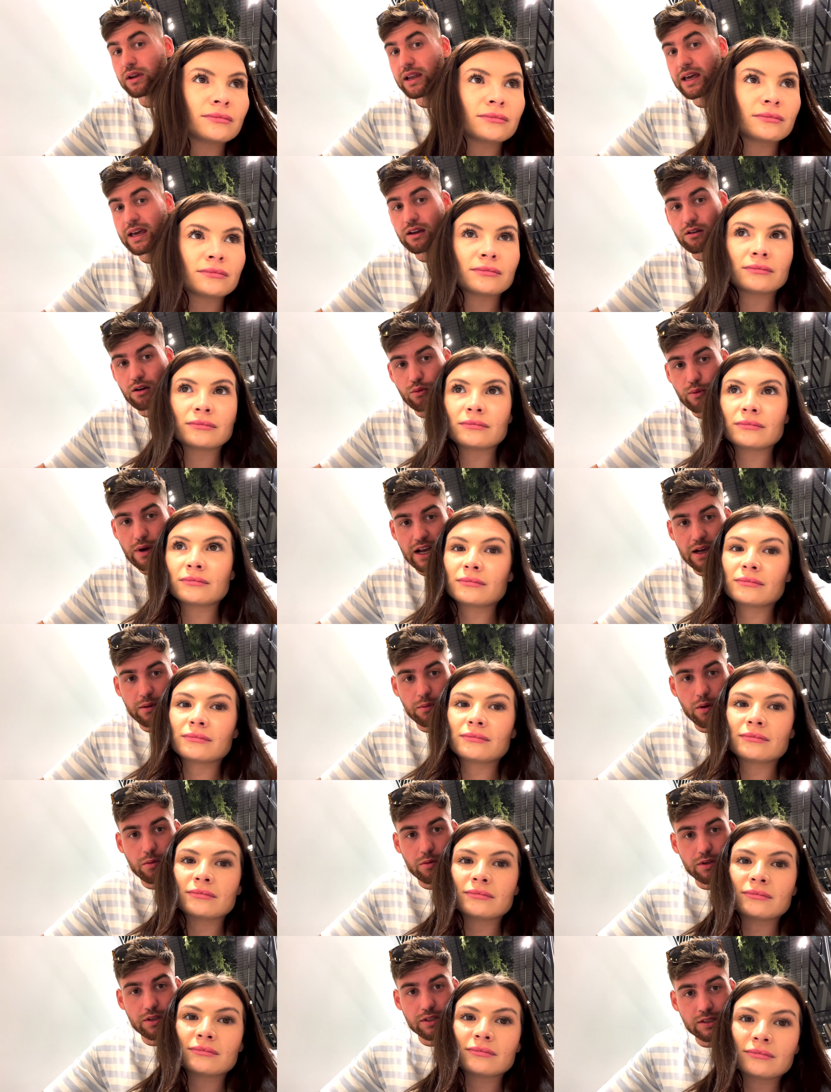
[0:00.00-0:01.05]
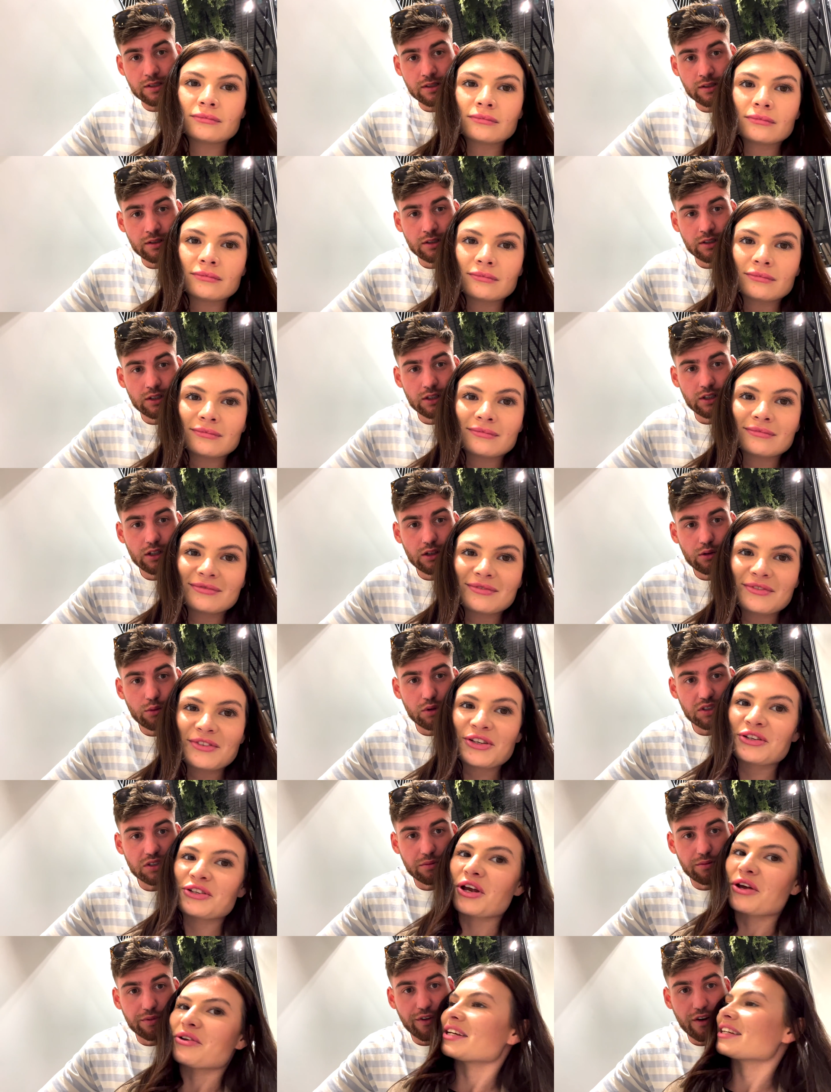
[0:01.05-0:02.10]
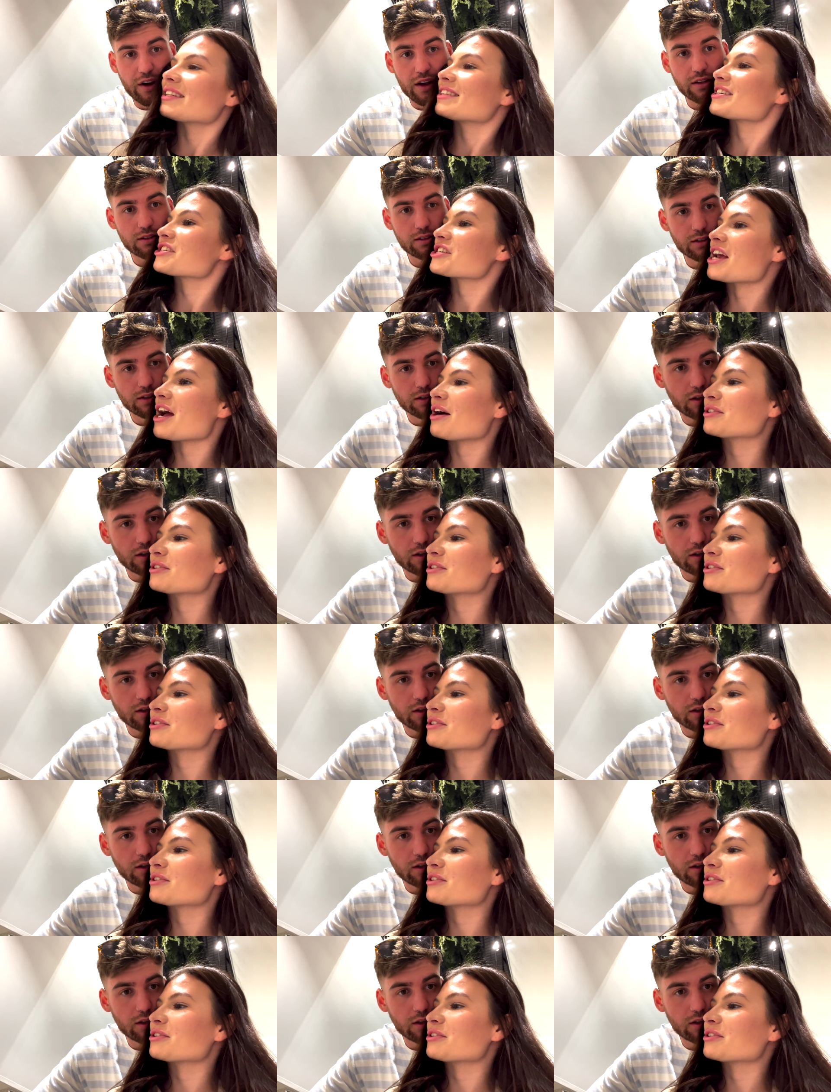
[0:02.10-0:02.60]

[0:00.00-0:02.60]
Speaker 1: later at Wagamama's with some friends.